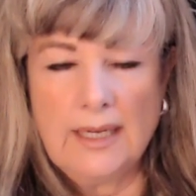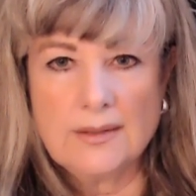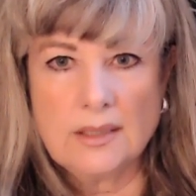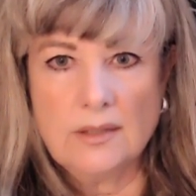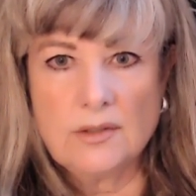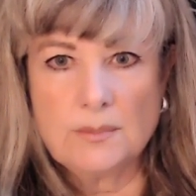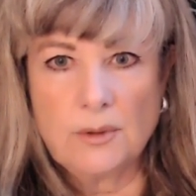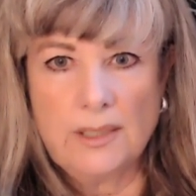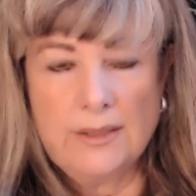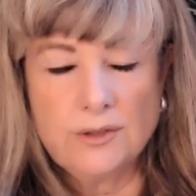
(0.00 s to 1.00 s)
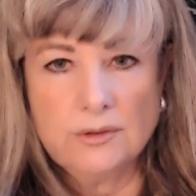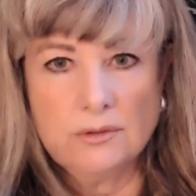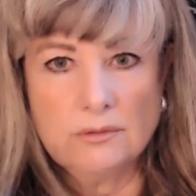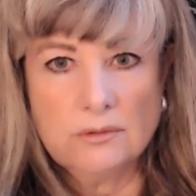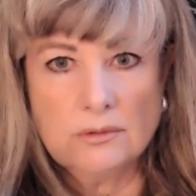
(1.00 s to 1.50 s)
as inspiration,